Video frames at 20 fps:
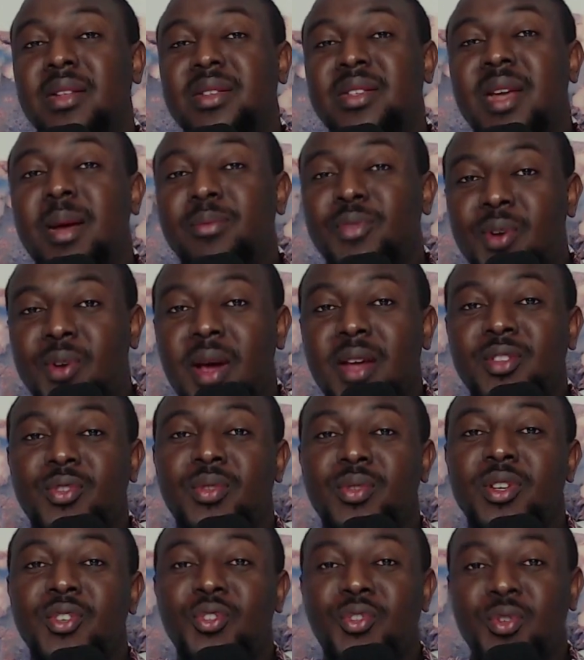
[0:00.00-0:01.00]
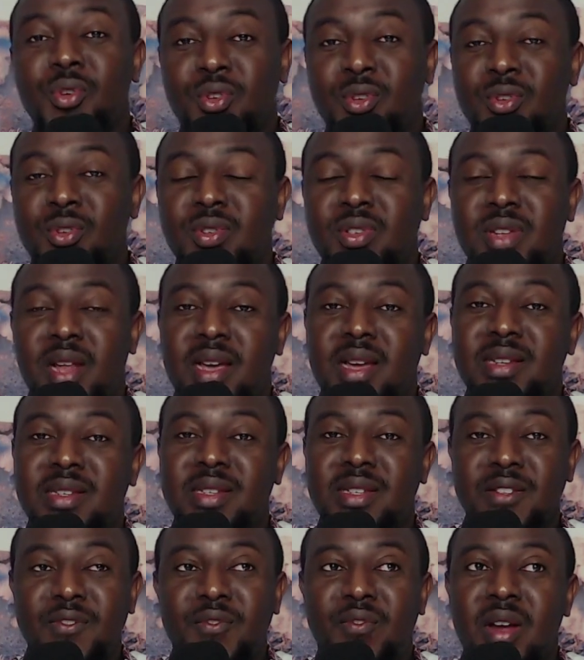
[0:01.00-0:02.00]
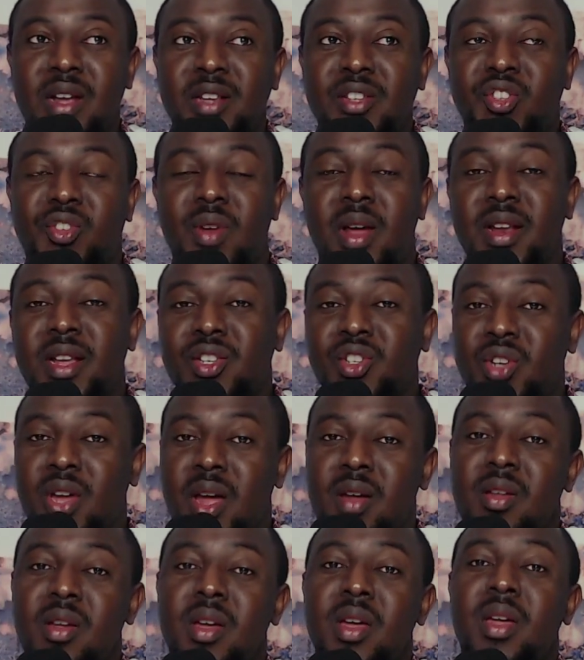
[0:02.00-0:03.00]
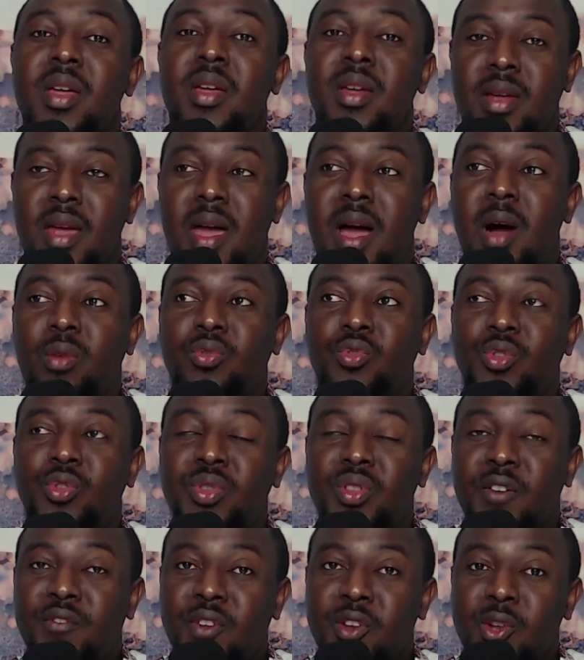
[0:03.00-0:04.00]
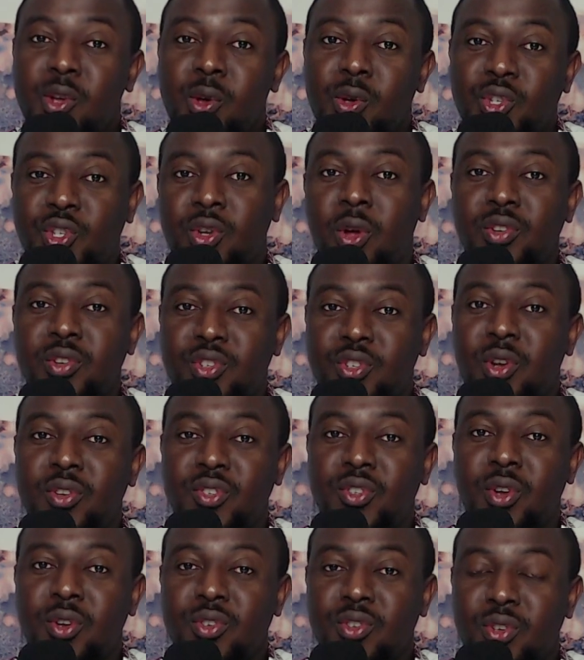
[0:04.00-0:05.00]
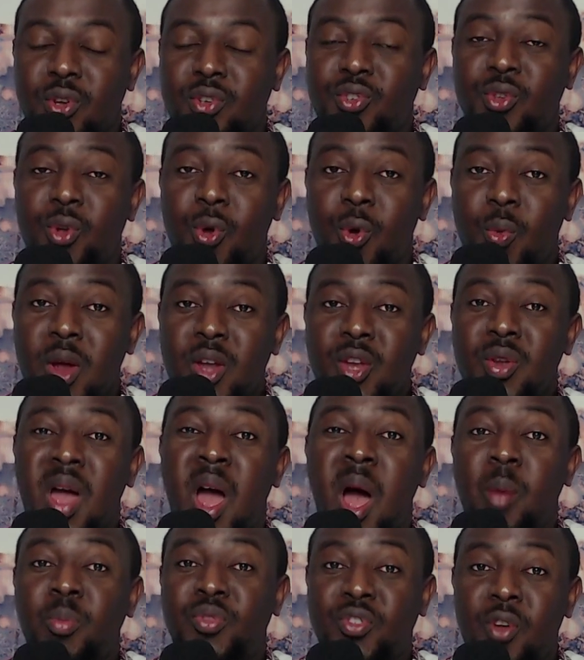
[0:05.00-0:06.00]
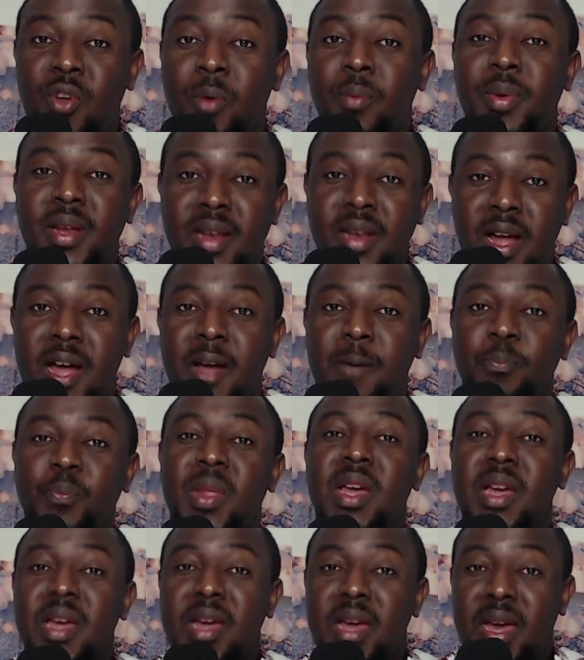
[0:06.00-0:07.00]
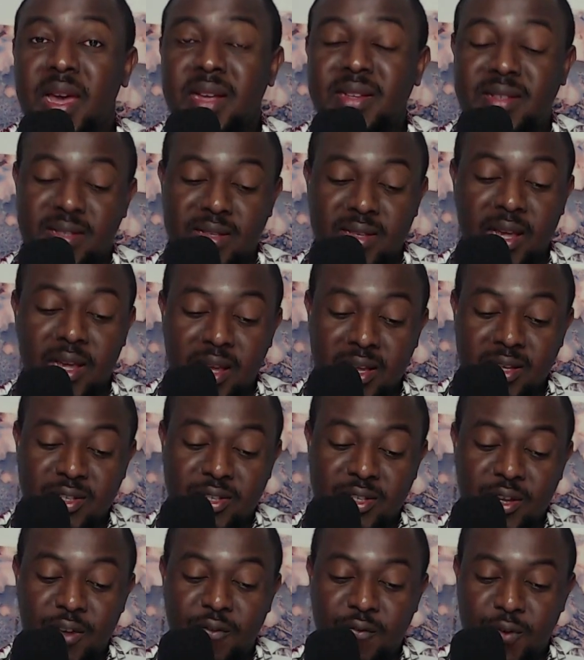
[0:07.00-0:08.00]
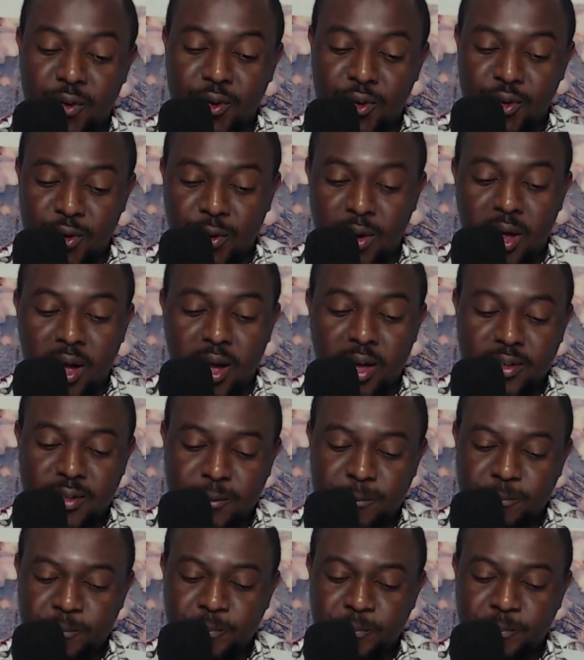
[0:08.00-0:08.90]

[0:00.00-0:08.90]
I'm trying to introduce like a different strategy. I'll do the video short. So when you are absorbing now, it's easy for you guys.